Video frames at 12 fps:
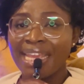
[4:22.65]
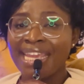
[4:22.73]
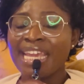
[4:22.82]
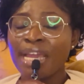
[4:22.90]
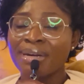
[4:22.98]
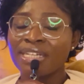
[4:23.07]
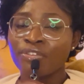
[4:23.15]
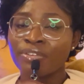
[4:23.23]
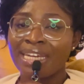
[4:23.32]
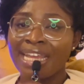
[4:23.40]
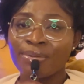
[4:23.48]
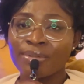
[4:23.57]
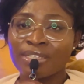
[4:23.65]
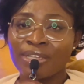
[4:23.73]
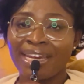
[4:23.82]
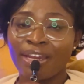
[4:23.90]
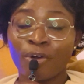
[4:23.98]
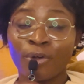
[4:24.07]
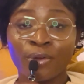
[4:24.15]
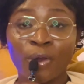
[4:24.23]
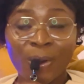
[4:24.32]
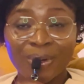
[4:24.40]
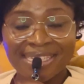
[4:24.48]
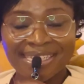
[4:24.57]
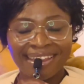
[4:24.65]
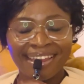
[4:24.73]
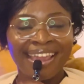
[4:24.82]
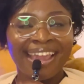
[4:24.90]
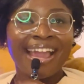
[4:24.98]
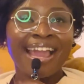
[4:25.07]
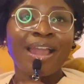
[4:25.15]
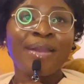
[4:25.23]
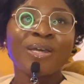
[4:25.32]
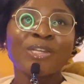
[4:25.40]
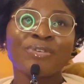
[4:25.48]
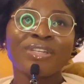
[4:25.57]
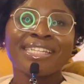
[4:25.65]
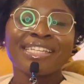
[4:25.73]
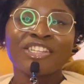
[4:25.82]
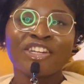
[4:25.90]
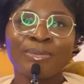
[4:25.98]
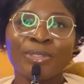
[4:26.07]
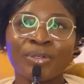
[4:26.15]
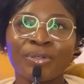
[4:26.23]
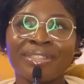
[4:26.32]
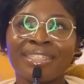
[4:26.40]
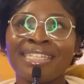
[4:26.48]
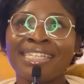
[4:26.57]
He came out of the lion's den unhurt. And I was reading the scripture,